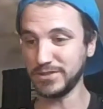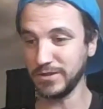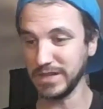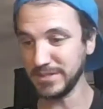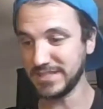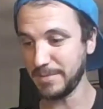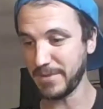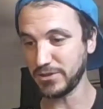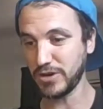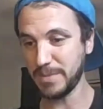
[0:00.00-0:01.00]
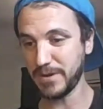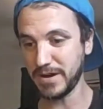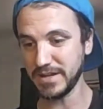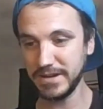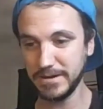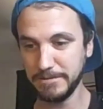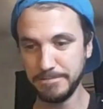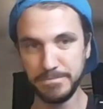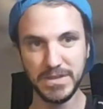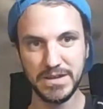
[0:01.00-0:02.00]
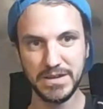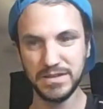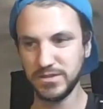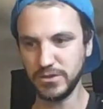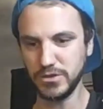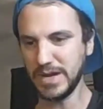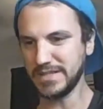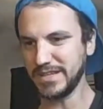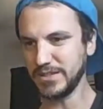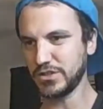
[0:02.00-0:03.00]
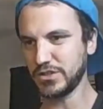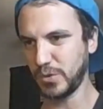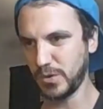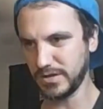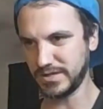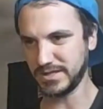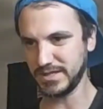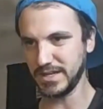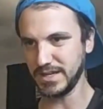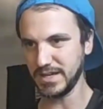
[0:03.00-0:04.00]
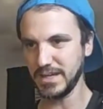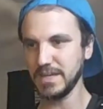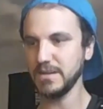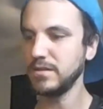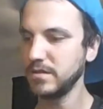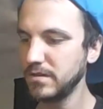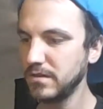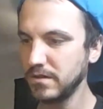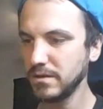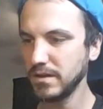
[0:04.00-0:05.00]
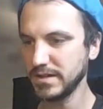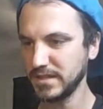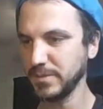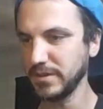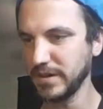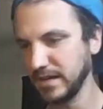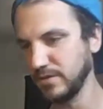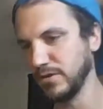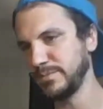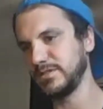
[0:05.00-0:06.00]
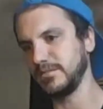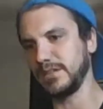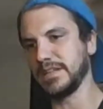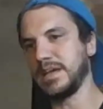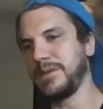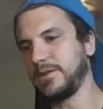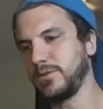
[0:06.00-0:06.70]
So let me set my tripod here so you guys can sort of see a similar angle. Whoops, got that